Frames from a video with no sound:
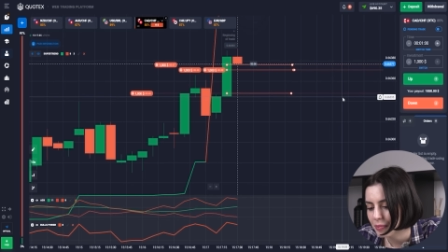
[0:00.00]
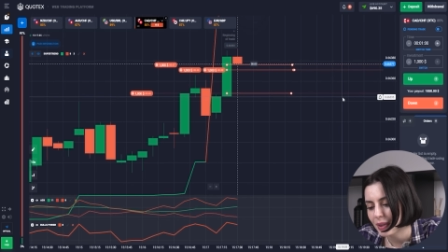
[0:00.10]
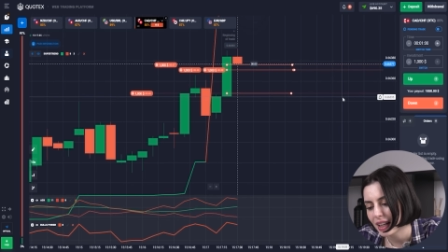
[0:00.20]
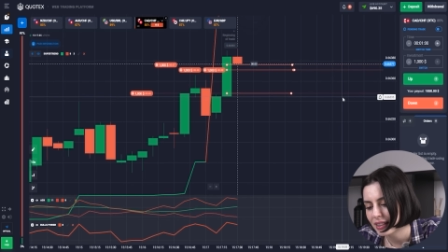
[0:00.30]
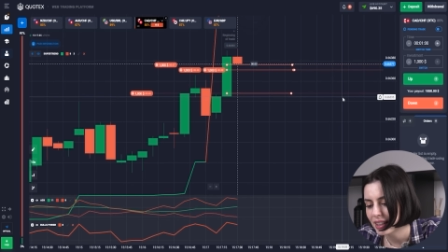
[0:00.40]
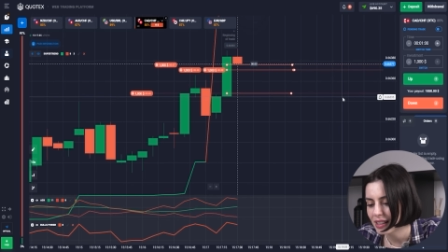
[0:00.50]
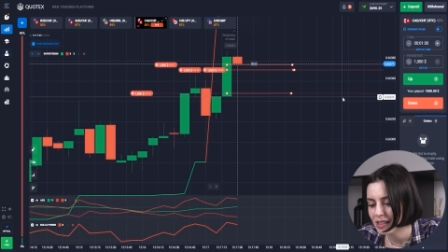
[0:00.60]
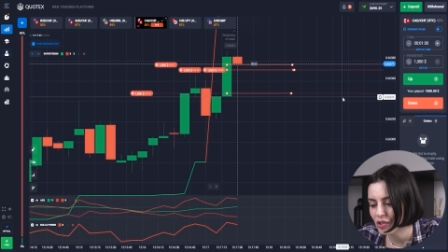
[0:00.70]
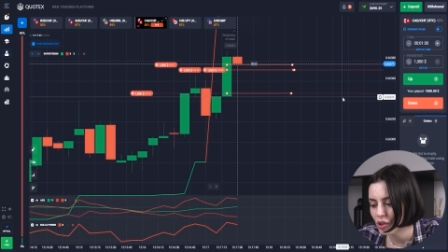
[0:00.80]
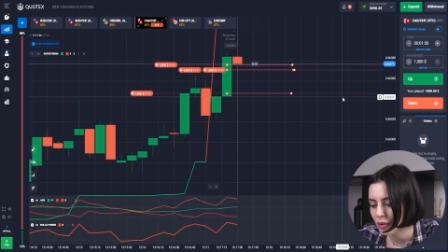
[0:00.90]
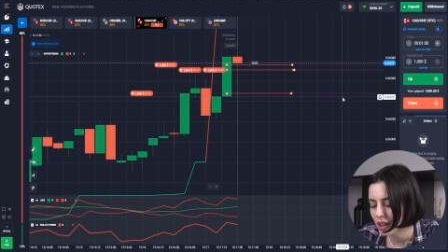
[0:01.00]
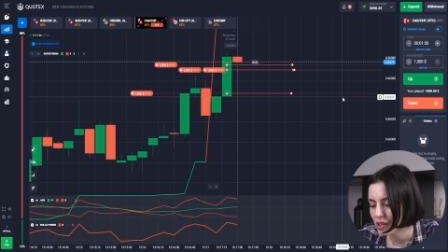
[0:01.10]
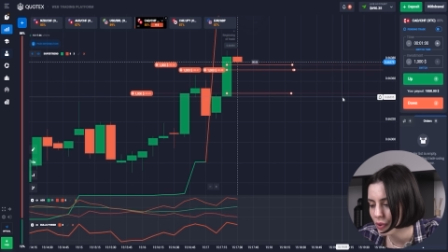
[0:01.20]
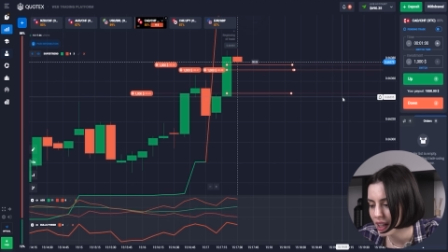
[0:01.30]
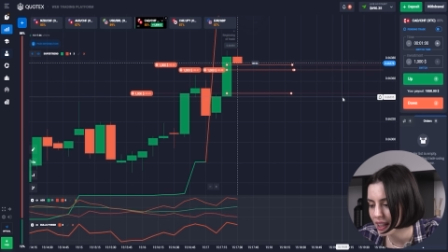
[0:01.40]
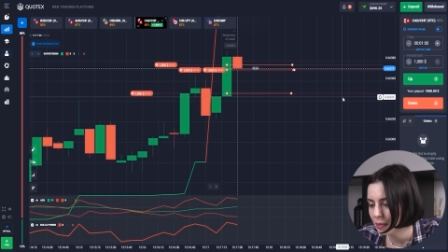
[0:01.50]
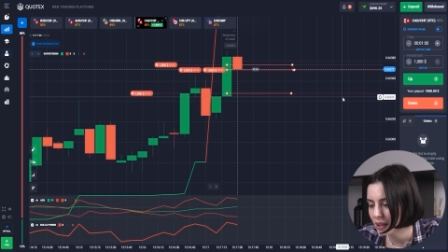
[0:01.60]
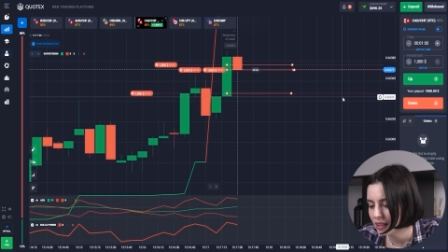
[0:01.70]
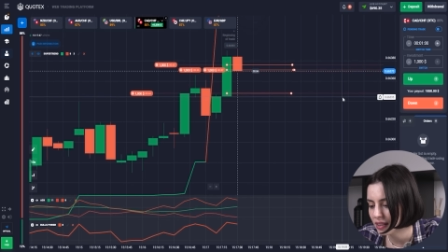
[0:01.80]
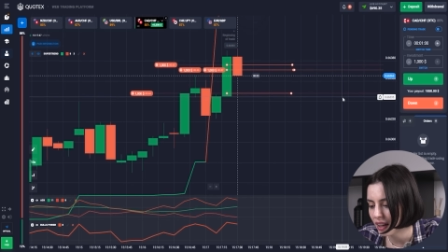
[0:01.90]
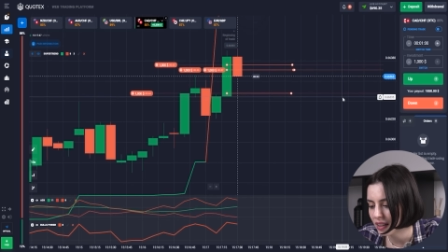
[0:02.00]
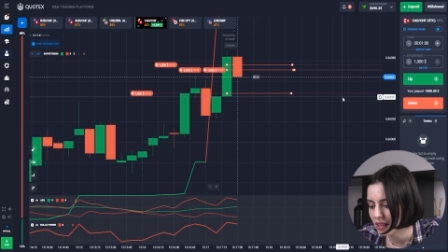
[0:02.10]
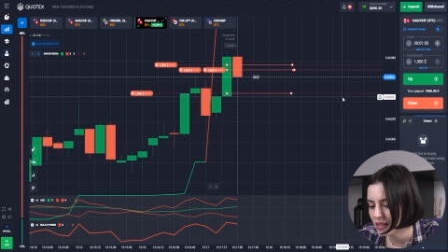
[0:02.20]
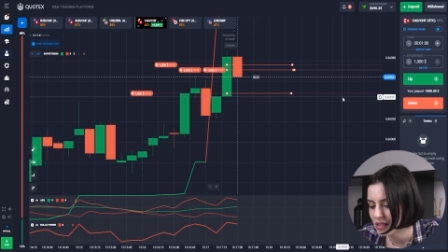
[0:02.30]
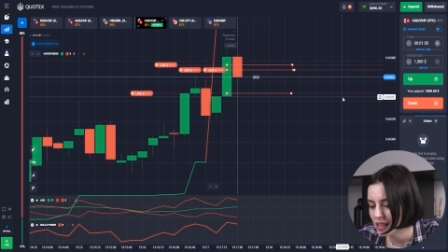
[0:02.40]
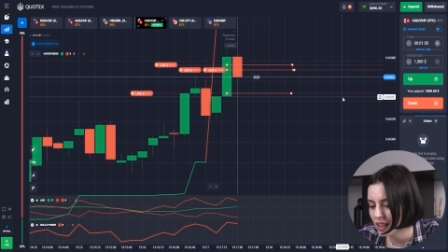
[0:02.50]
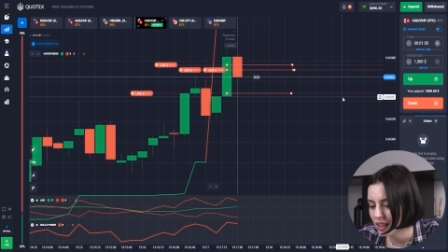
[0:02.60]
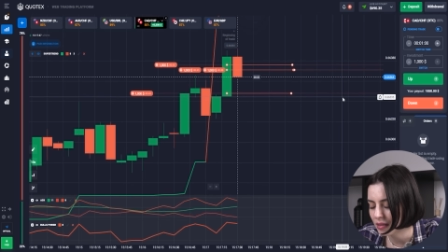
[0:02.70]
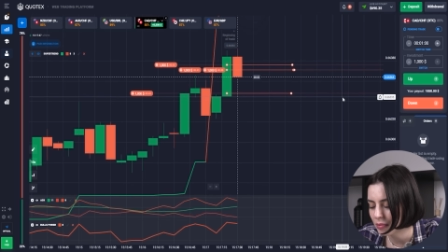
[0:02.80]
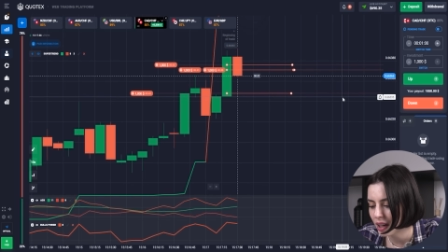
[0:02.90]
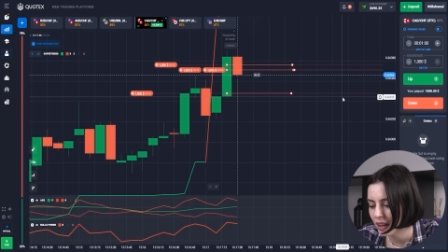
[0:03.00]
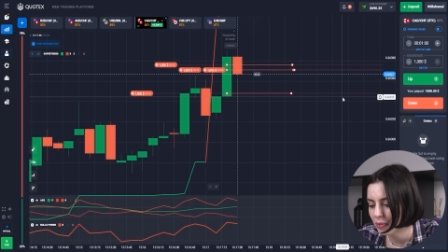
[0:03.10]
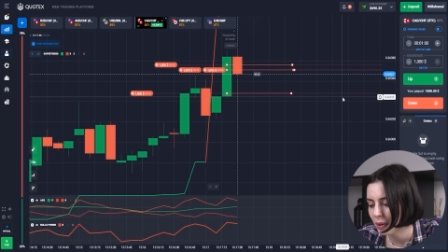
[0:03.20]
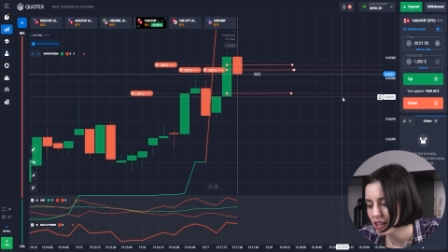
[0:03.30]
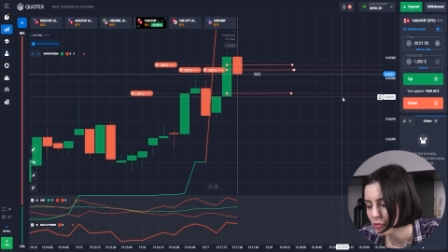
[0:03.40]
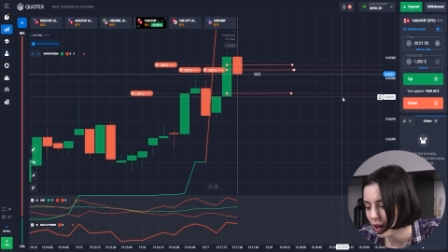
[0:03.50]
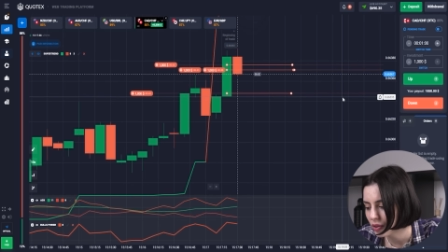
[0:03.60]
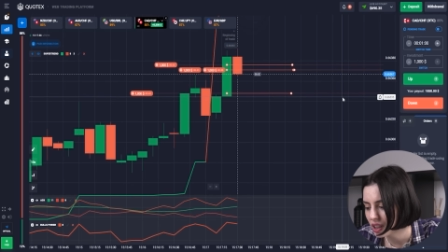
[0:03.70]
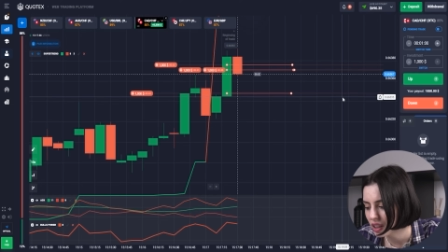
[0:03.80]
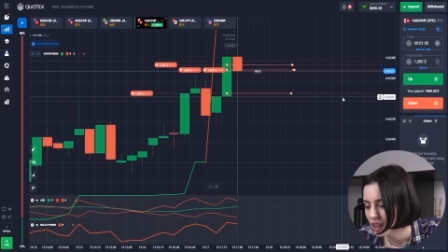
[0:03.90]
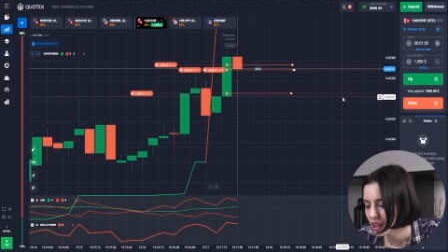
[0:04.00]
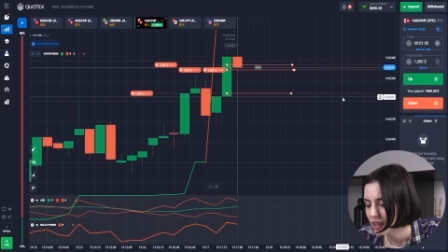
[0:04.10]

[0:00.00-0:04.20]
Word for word: pretty showing us we are keeping the tendency, but I have bounce power,